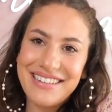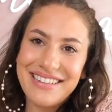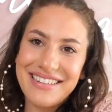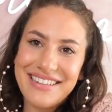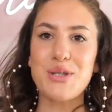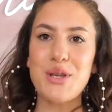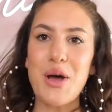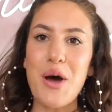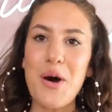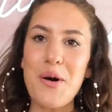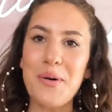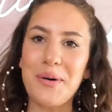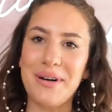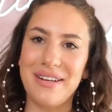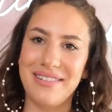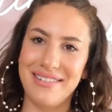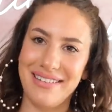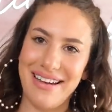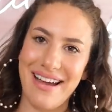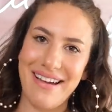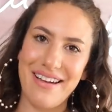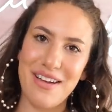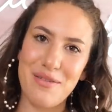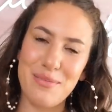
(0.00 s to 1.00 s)
So
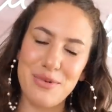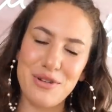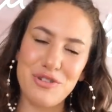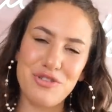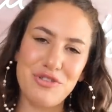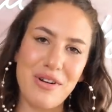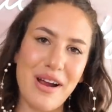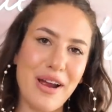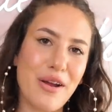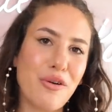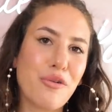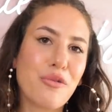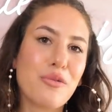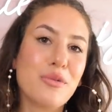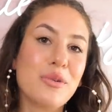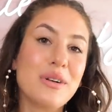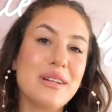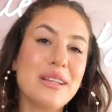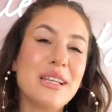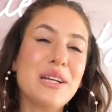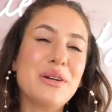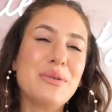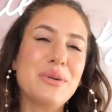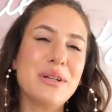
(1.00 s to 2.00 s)
I've been trying
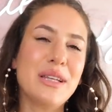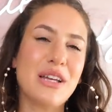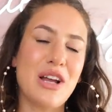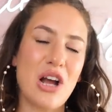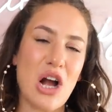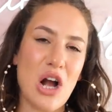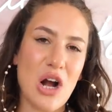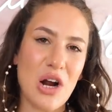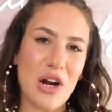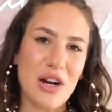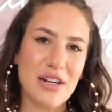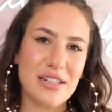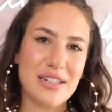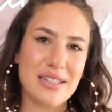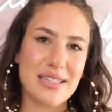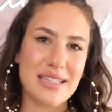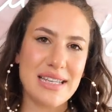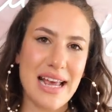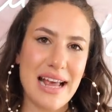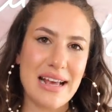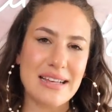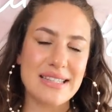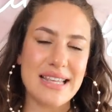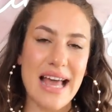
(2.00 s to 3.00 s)
really, really hard to
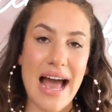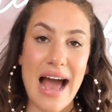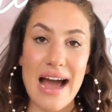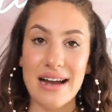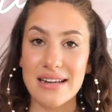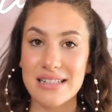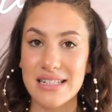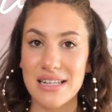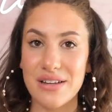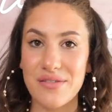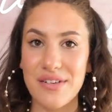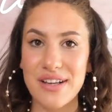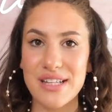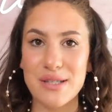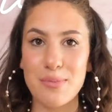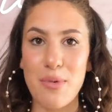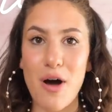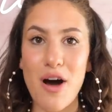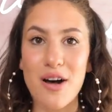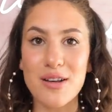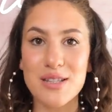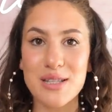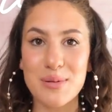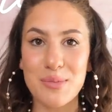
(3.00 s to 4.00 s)
stay as active as
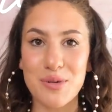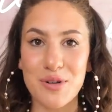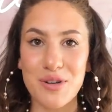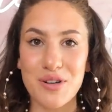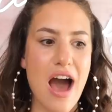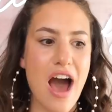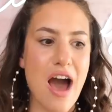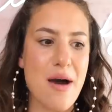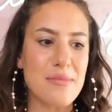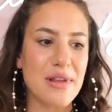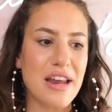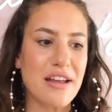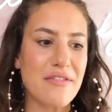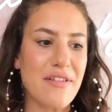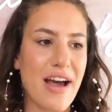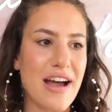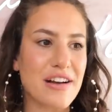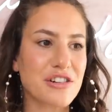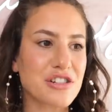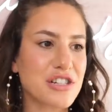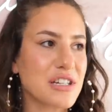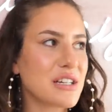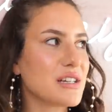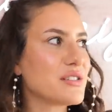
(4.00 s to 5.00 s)
possible. Um, and I've
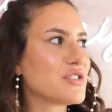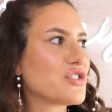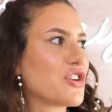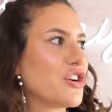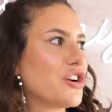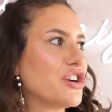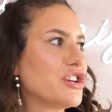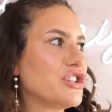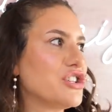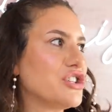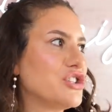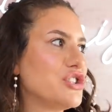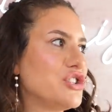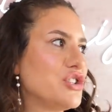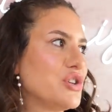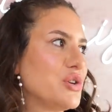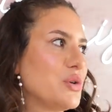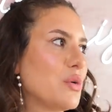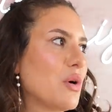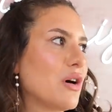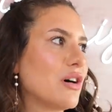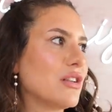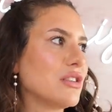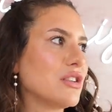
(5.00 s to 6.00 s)
actually started to
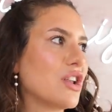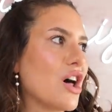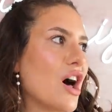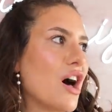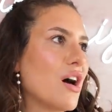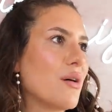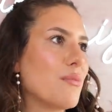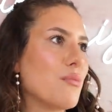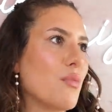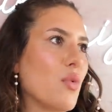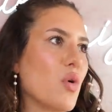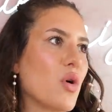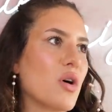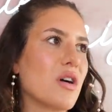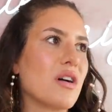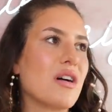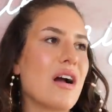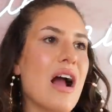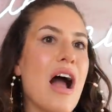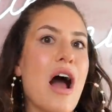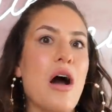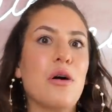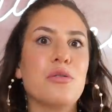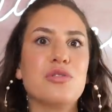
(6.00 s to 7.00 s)
do a lot
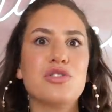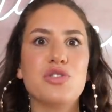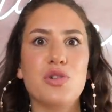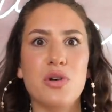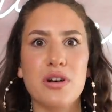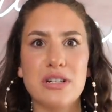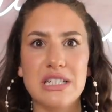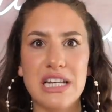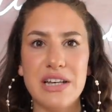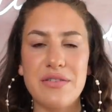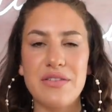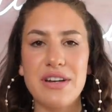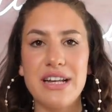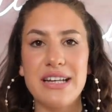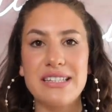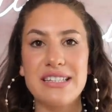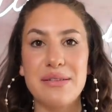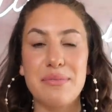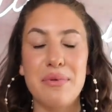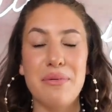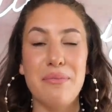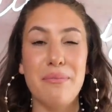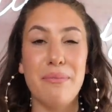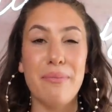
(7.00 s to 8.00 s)
more outdoor activities.
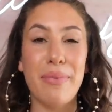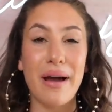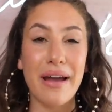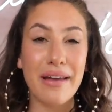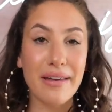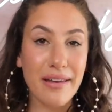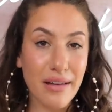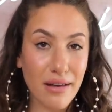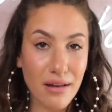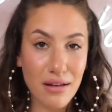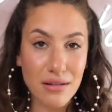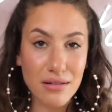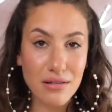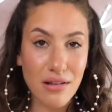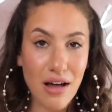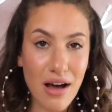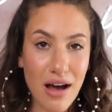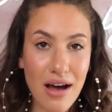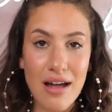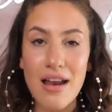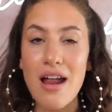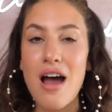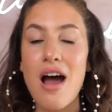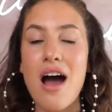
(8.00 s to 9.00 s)
I've been biking a
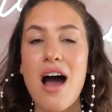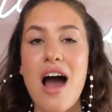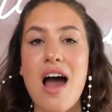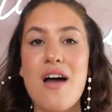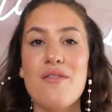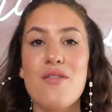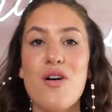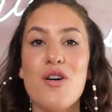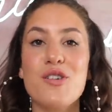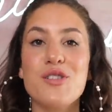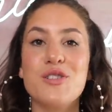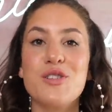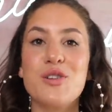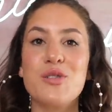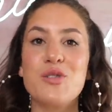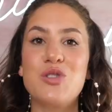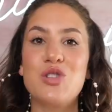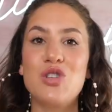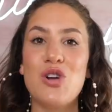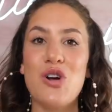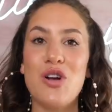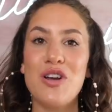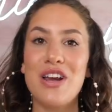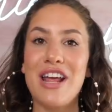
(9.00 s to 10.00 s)
lot. I've also
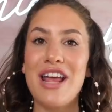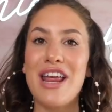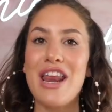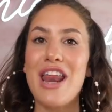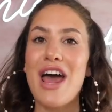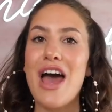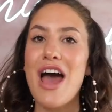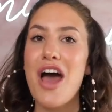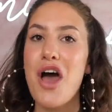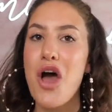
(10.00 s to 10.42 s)
started